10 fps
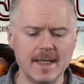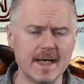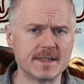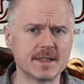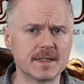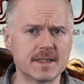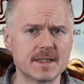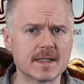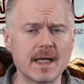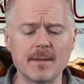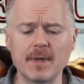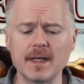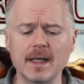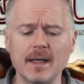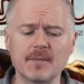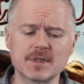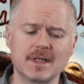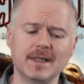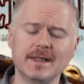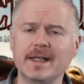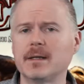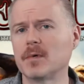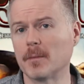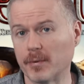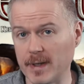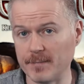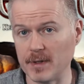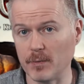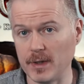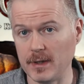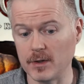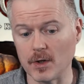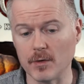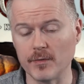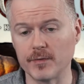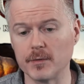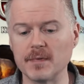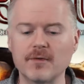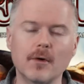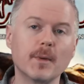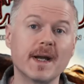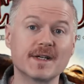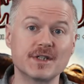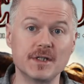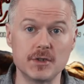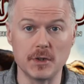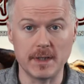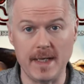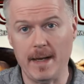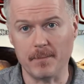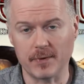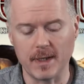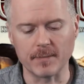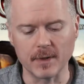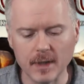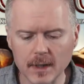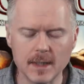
And since this is a campaign game, there's a little bit of prep that we need to go through before we actually enter the game proper.